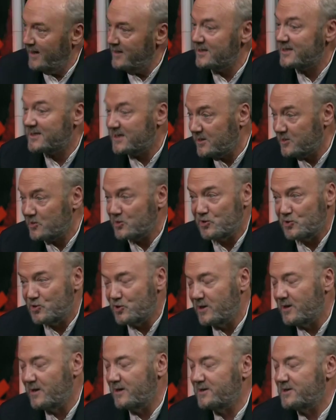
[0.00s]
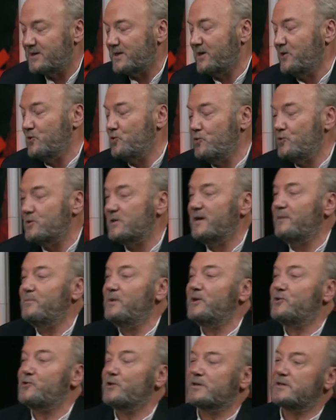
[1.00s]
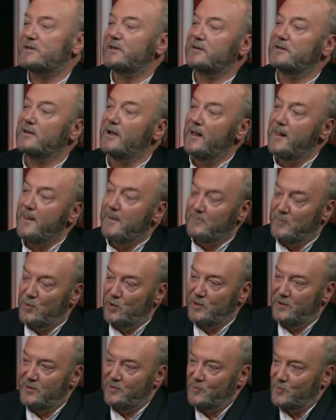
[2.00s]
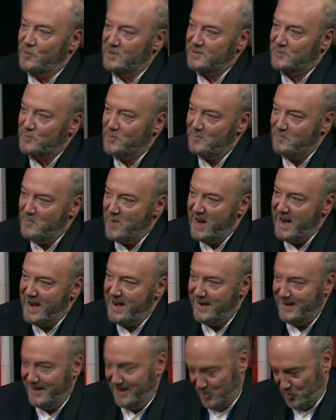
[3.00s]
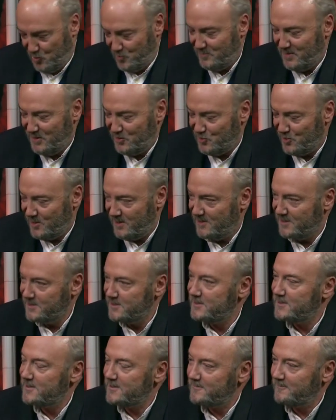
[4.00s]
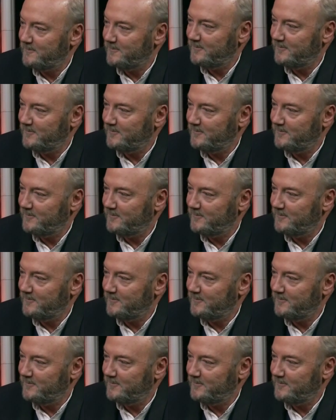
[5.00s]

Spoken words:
And the citizen journalists can usually be trusted more than the ones we pay to be journalists.